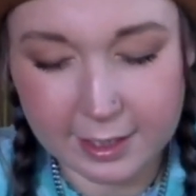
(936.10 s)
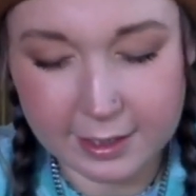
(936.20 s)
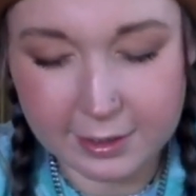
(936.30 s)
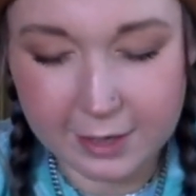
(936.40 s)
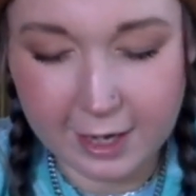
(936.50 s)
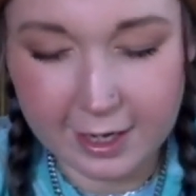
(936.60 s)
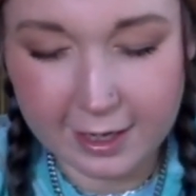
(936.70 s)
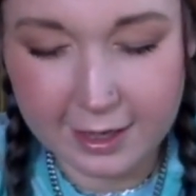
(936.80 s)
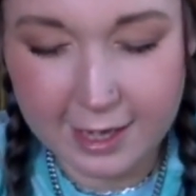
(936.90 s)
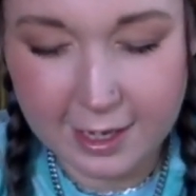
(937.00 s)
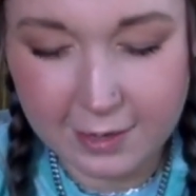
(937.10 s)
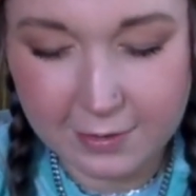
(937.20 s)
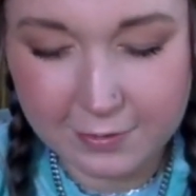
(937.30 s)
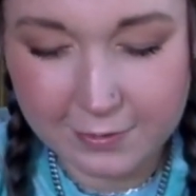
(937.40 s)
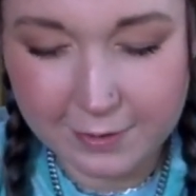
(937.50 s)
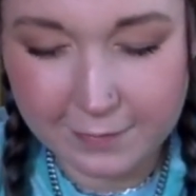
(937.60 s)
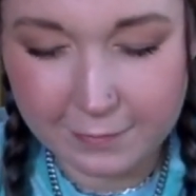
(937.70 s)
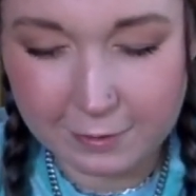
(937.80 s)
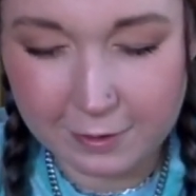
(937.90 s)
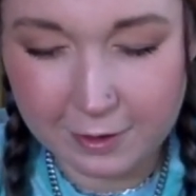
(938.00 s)
Dear God, thank you
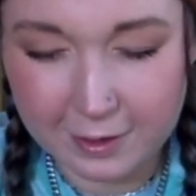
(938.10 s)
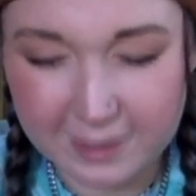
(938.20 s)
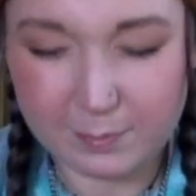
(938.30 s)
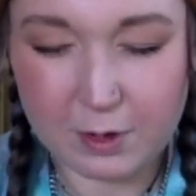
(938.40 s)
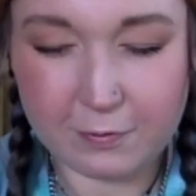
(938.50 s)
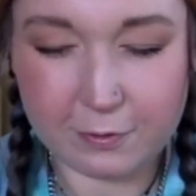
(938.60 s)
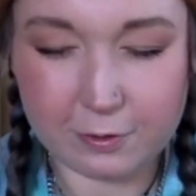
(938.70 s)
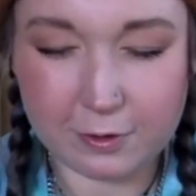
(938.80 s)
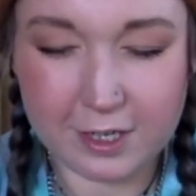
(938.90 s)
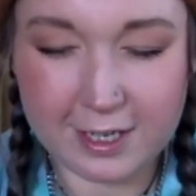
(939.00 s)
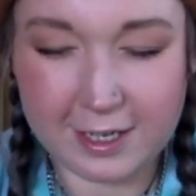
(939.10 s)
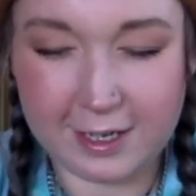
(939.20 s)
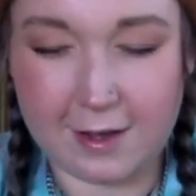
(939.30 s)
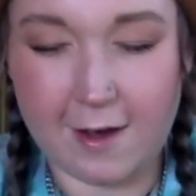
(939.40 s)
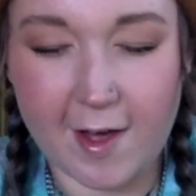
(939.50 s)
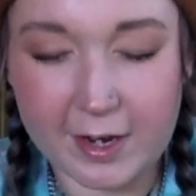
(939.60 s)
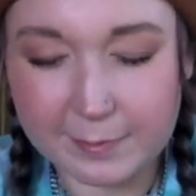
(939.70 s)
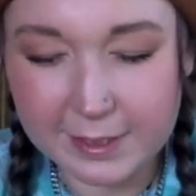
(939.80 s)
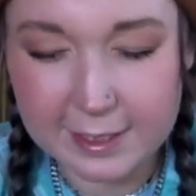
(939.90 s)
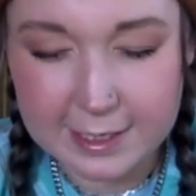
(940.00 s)
for this beautiful
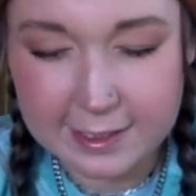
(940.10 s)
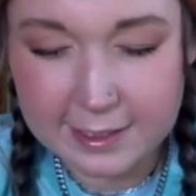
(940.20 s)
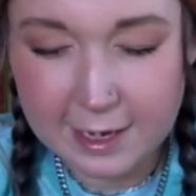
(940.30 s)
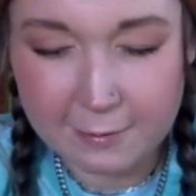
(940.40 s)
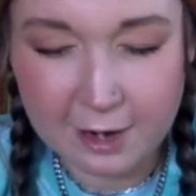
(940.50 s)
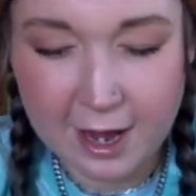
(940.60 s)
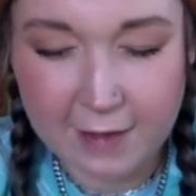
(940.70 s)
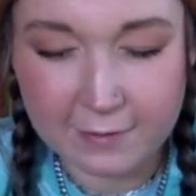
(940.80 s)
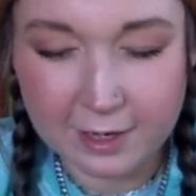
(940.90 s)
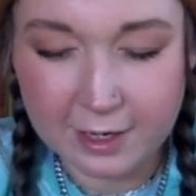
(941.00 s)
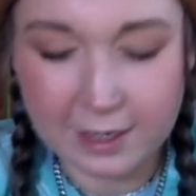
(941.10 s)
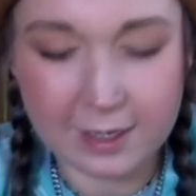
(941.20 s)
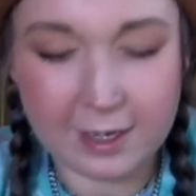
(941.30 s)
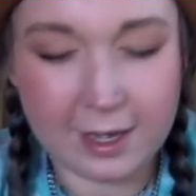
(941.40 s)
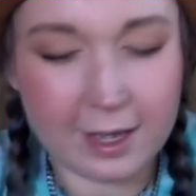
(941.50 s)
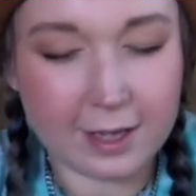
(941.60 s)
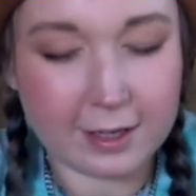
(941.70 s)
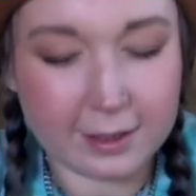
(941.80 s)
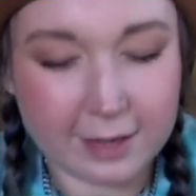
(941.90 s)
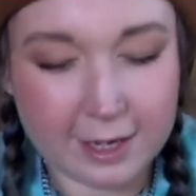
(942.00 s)
autumn season that we're having.
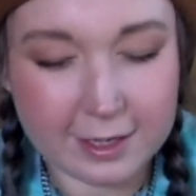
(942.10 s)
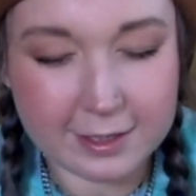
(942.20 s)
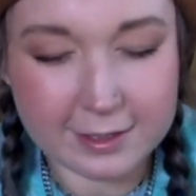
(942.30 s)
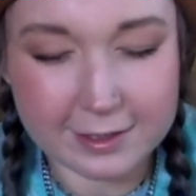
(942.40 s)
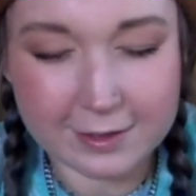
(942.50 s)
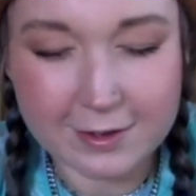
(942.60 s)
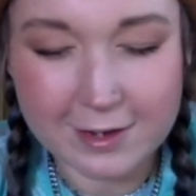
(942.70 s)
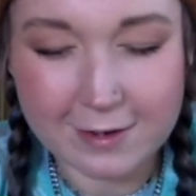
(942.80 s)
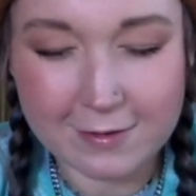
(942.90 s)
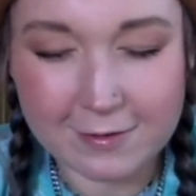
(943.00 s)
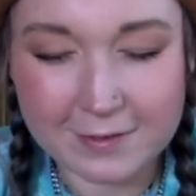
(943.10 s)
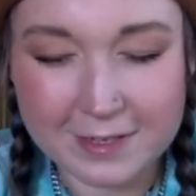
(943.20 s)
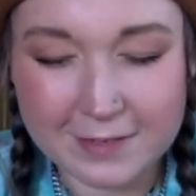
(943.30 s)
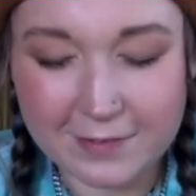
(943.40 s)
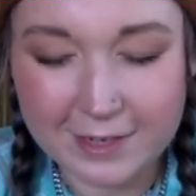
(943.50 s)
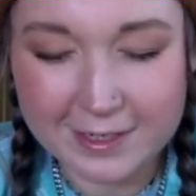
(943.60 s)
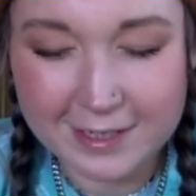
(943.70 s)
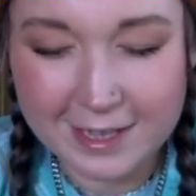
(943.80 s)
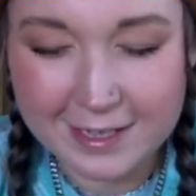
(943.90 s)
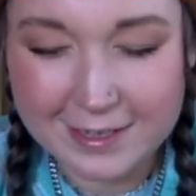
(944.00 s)
Let us look at all of these fun
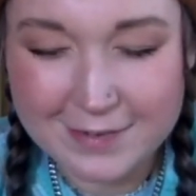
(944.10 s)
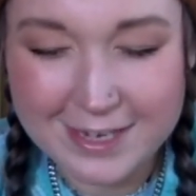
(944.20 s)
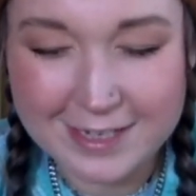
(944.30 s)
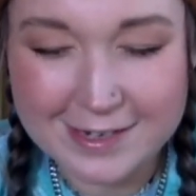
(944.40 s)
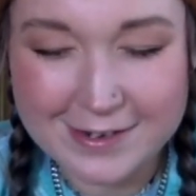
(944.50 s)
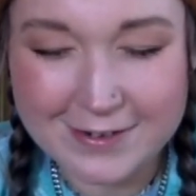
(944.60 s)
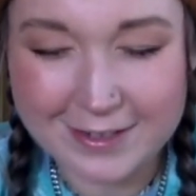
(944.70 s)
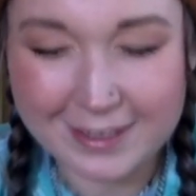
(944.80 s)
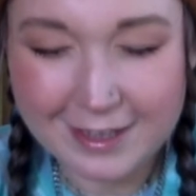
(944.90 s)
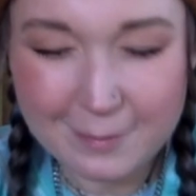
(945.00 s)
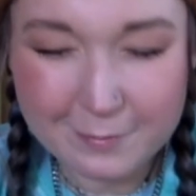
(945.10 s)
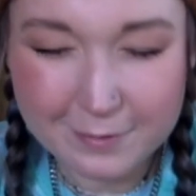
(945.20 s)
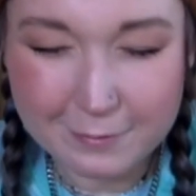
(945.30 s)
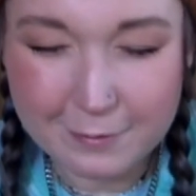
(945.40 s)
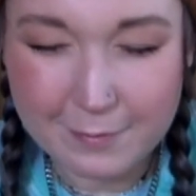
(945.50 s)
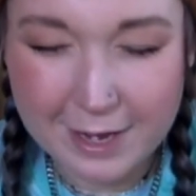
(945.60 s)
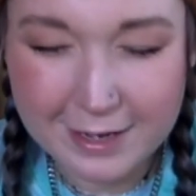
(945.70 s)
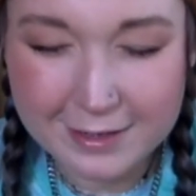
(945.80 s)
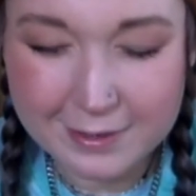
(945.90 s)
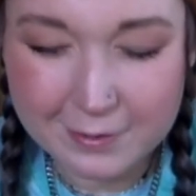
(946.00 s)
things that we get to do and let them remind
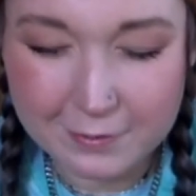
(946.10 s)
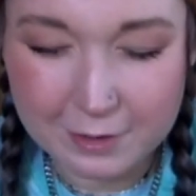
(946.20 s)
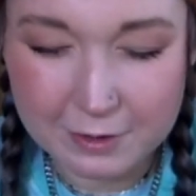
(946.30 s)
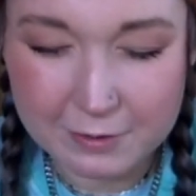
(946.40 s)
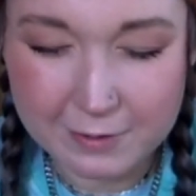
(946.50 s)
us of you.